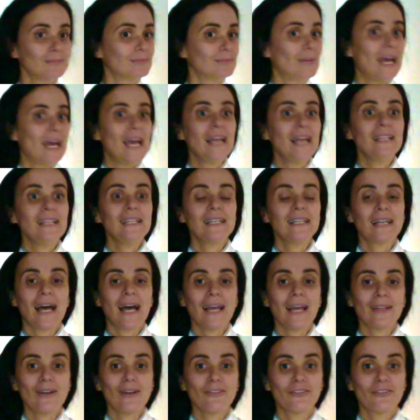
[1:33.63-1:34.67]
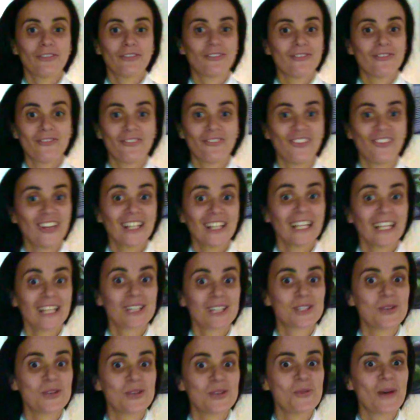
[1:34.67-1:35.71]
any kind of
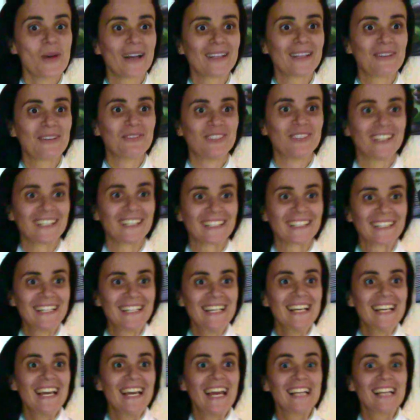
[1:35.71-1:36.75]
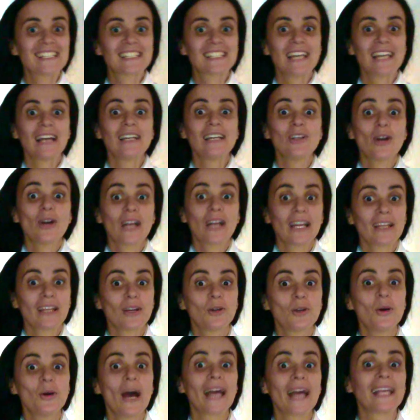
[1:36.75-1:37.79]
feelings you want to feel, it's get, you're gonna
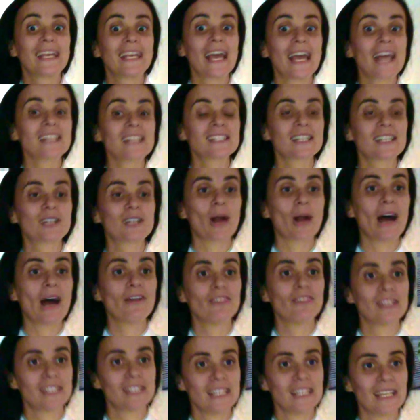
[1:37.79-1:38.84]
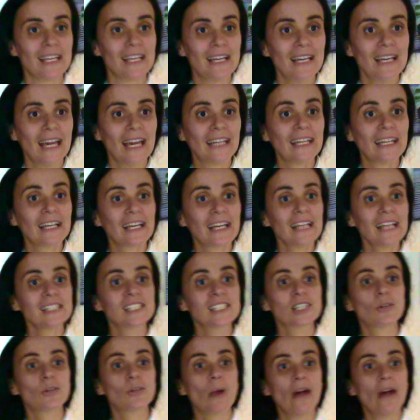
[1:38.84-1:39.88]
go against gravity, and
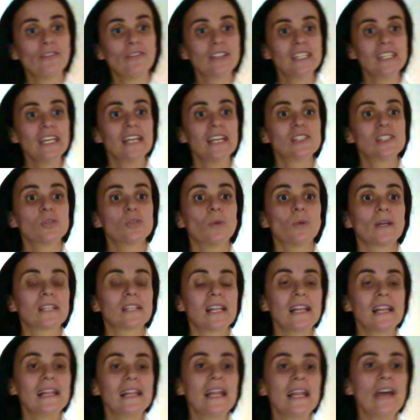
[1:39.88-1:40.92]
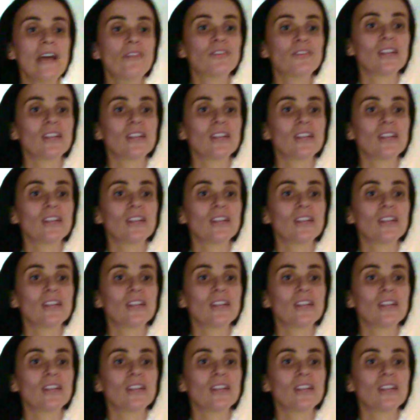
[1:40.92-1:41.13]
against gravity is what lifts